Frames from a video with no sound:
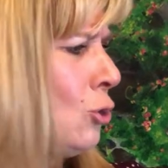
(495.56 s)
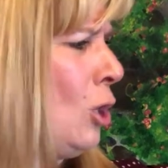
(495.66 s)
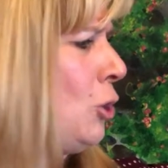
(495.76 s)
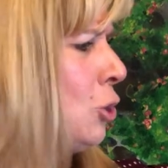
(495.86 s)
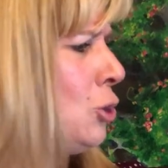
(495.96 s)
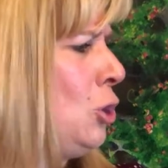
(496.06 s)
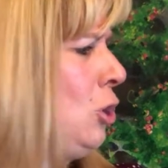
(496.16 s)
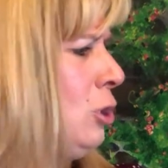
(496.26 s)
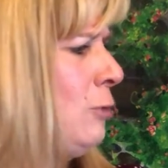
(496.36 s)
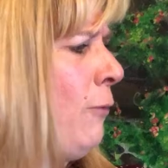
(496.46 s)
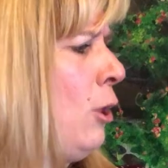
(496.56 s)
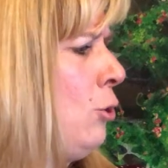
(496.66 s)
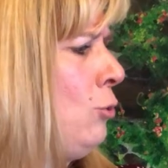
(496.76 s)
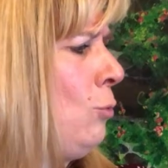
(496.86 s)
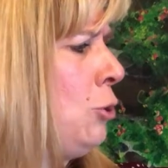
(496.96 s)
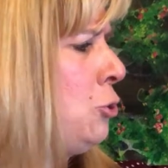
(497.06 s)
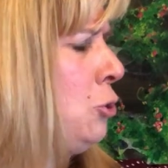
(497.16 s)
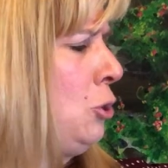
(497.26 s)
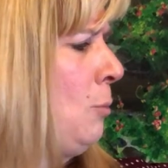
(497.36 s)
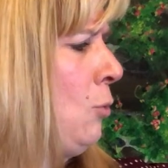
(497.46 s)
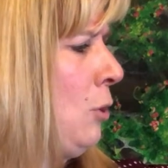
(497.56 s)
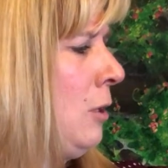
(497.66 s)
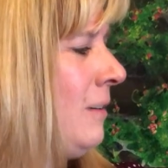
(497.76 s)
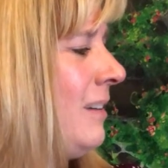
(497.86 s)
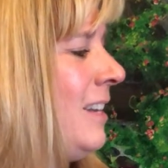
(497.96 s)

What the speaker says: is not the stingiest fellow in the West anymore."